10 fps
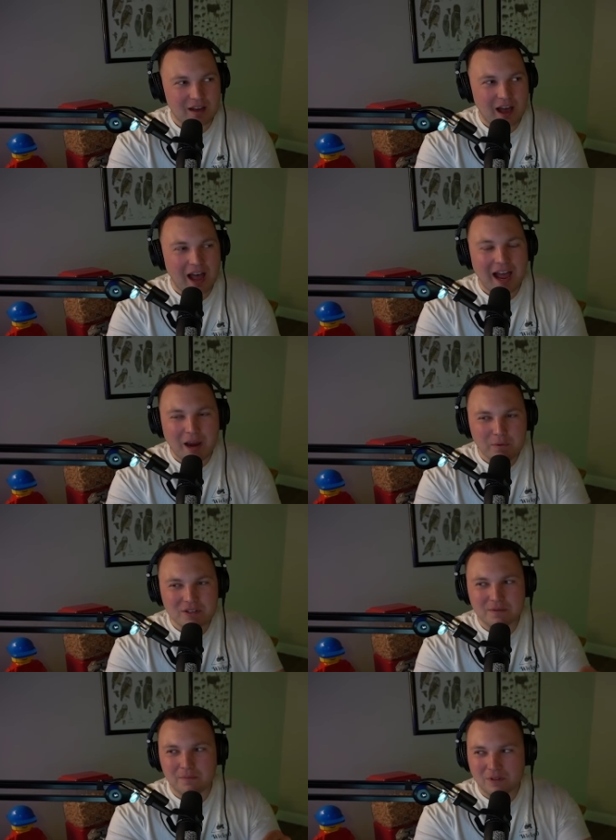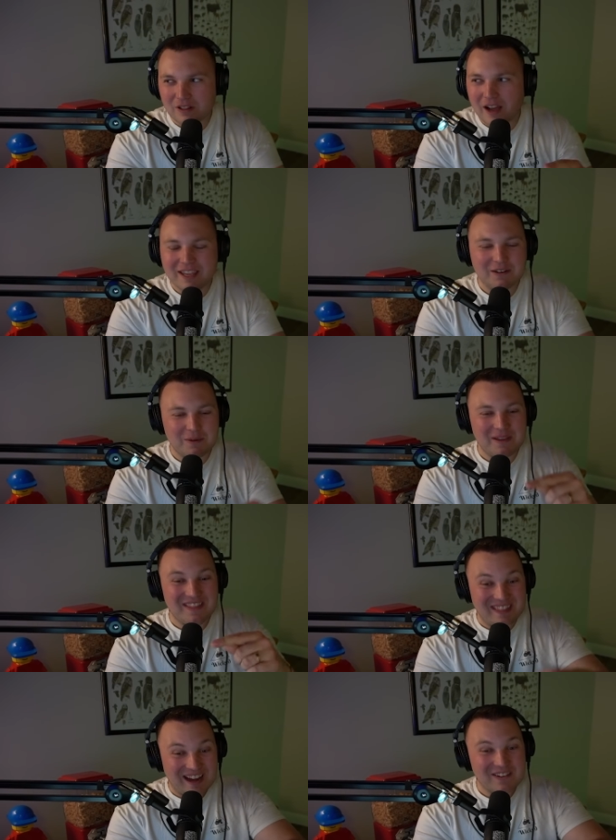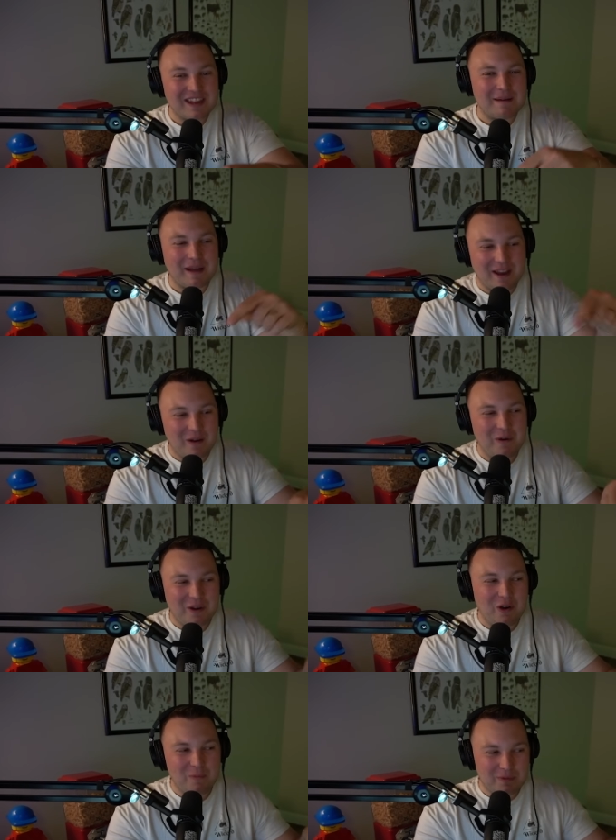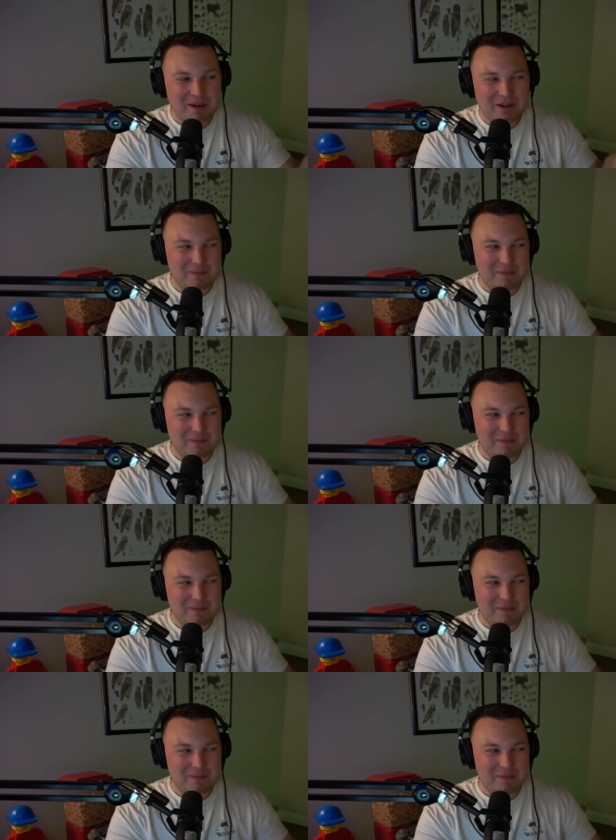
I was luckier to be there than at my own home with my own